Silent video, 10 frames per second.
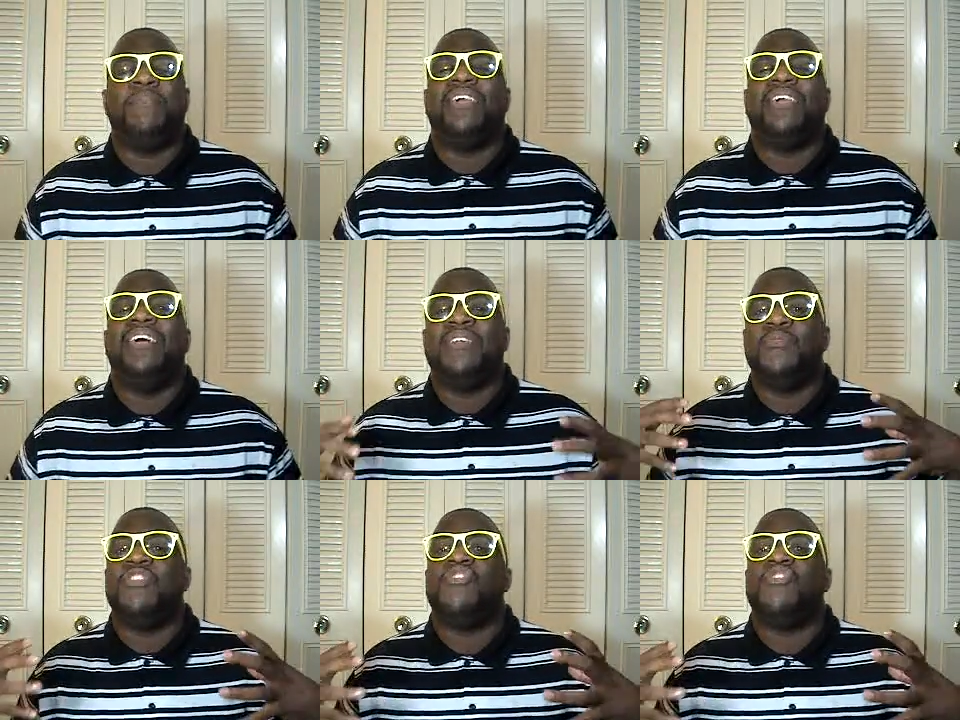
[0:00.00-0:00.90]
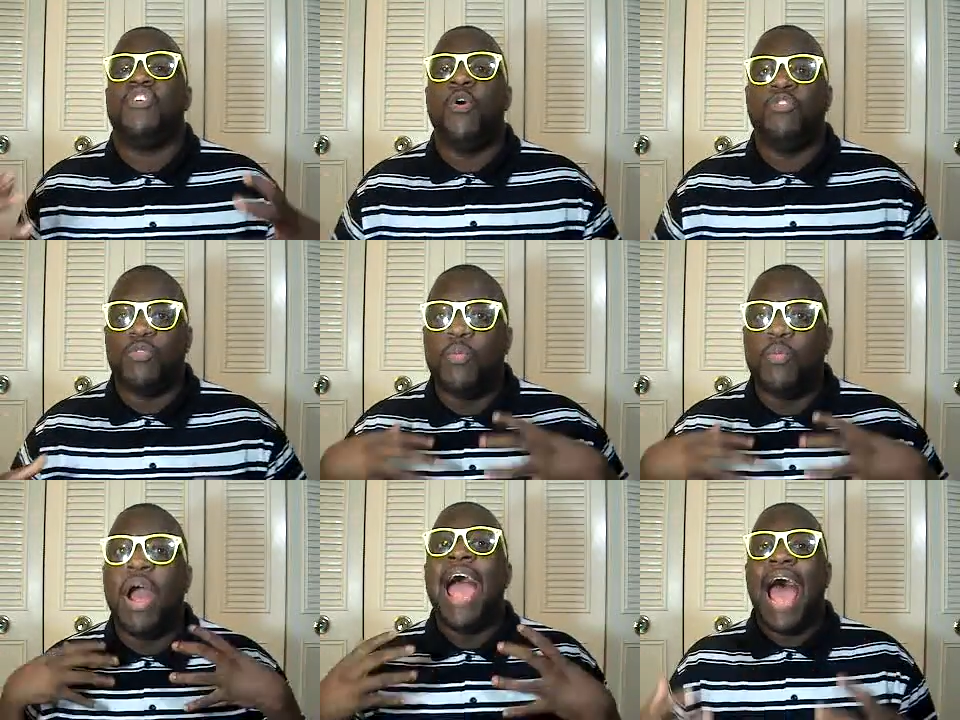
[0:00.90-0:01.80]
because it just showed
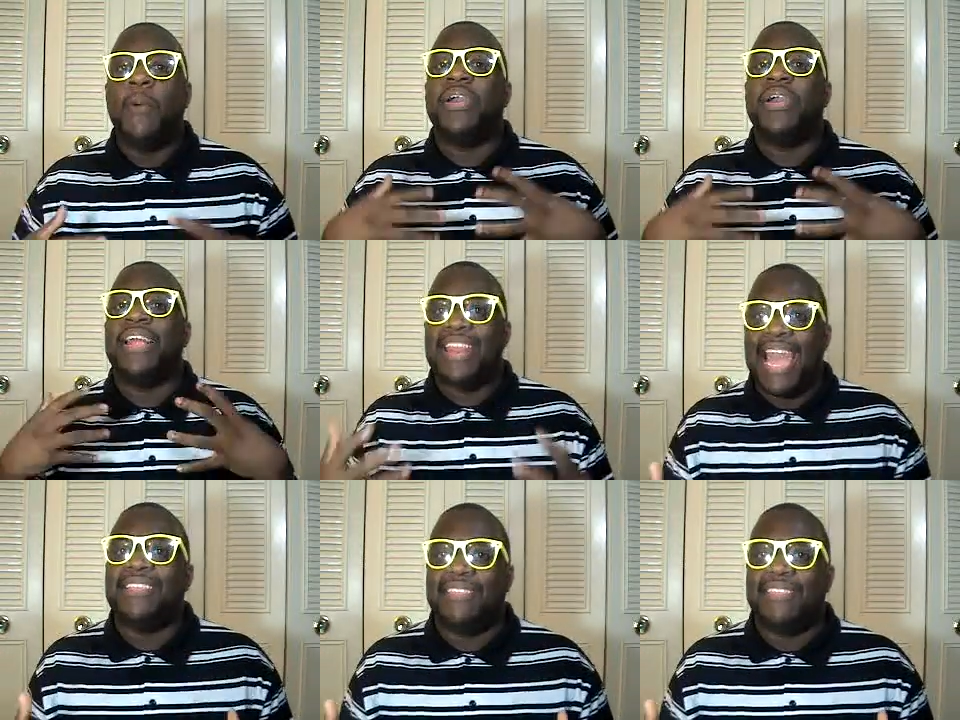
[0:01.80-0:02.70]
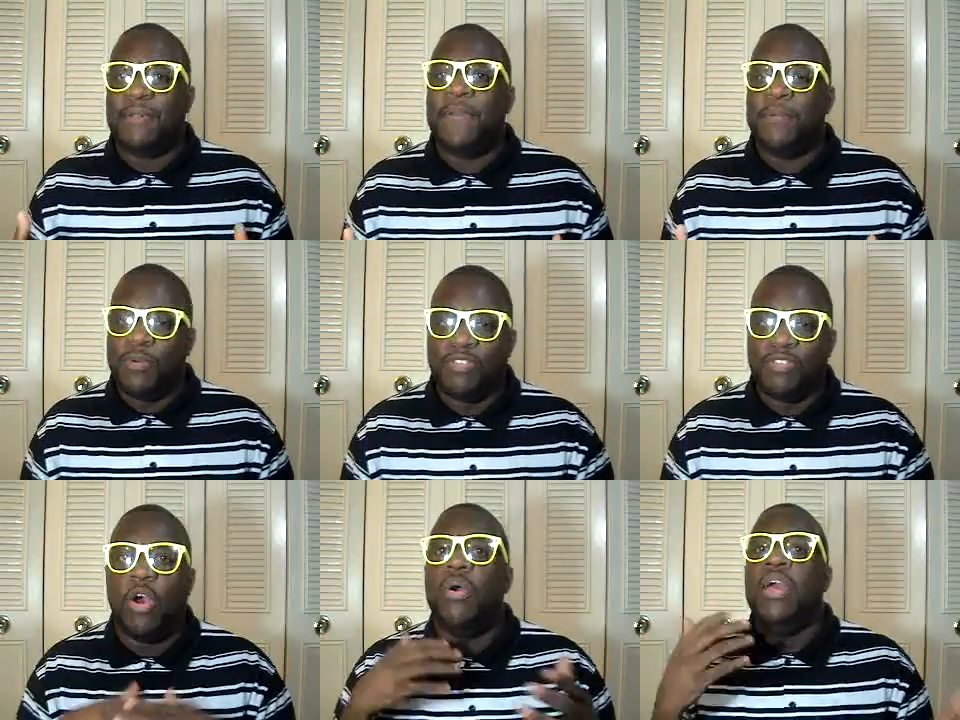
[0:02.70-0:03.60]
you how it connected to people.
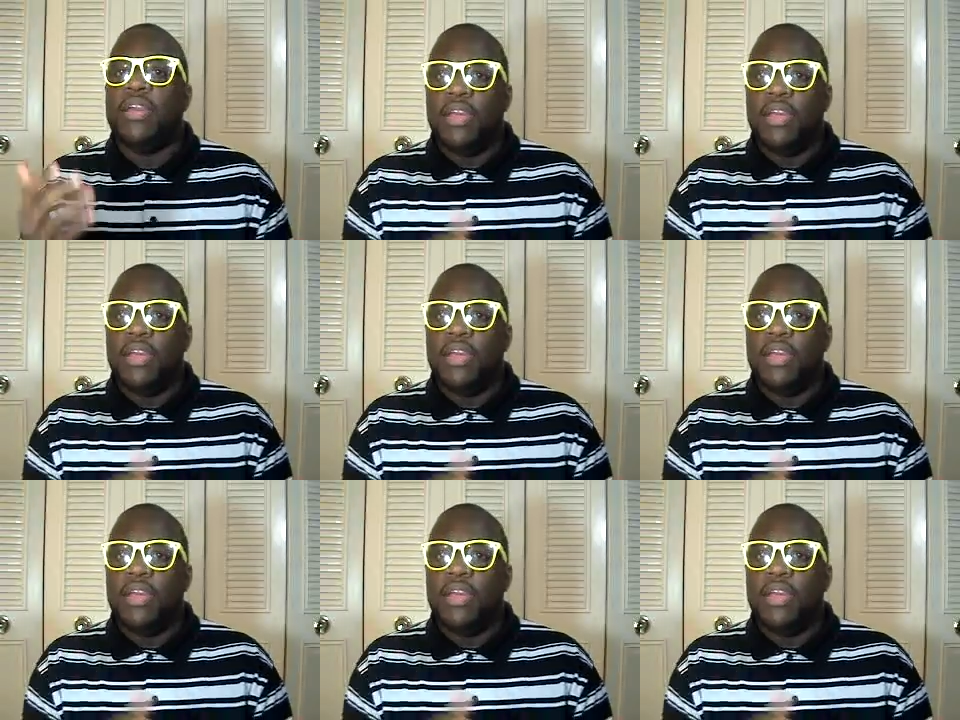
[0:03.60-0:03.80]
So